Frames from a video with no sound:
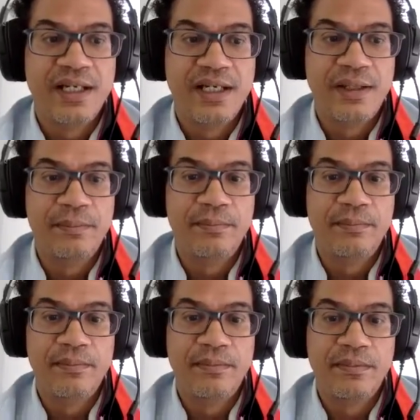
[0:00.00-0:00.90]

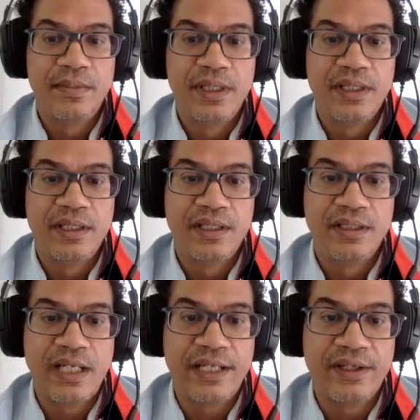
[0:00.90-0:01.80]

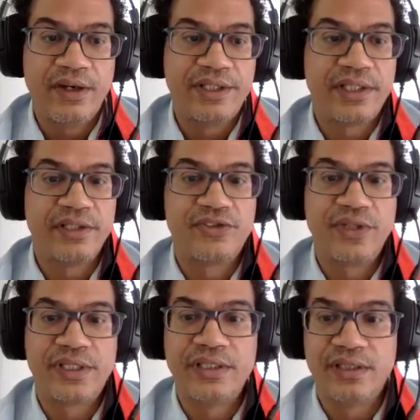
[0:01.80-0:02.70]
Other articles
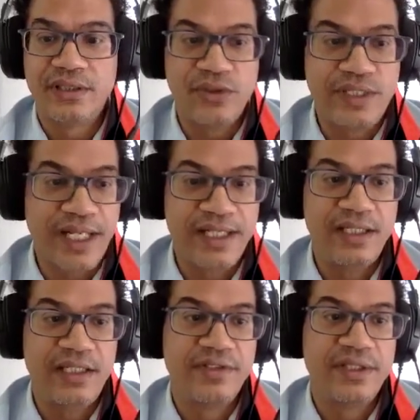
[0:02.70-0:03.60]
written today.
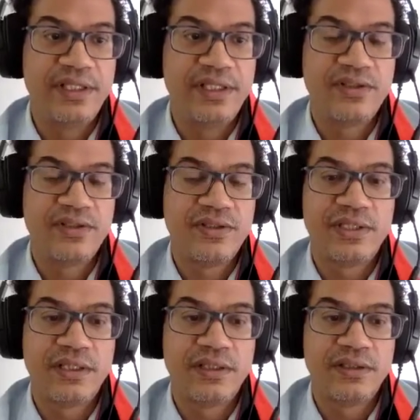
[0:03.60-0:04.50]
Even there's an
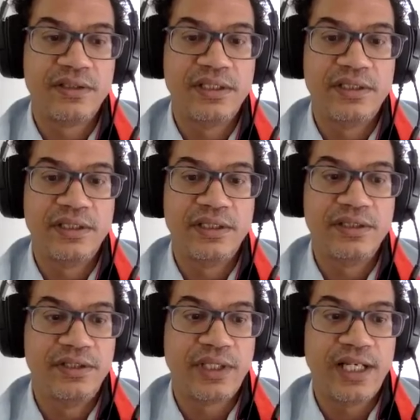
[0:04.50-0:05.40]
article in
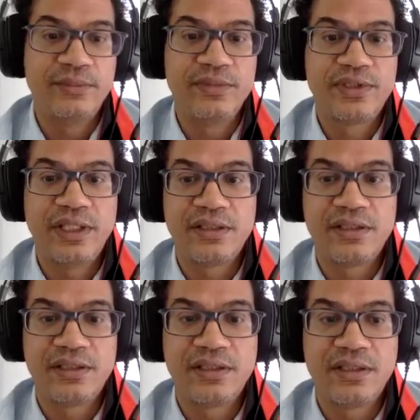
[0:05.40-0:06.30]
the New York Times
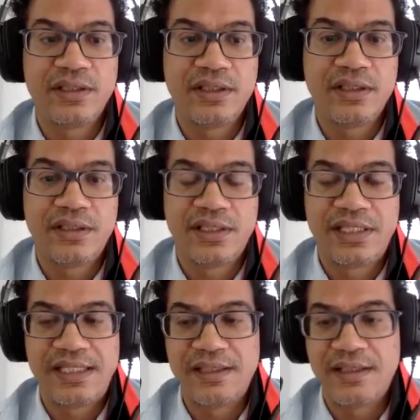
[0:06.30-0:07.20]
that
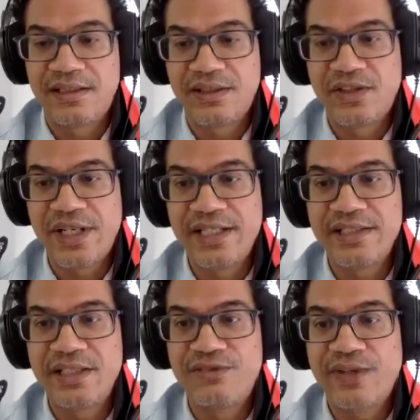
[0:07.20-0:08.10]

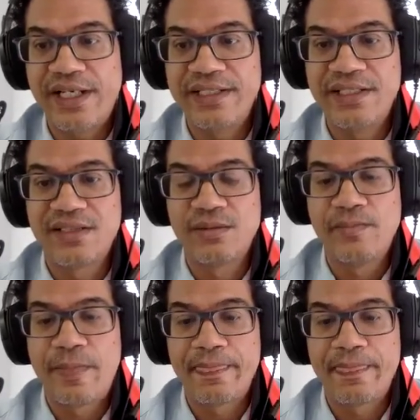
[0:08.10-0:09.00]
tries and advises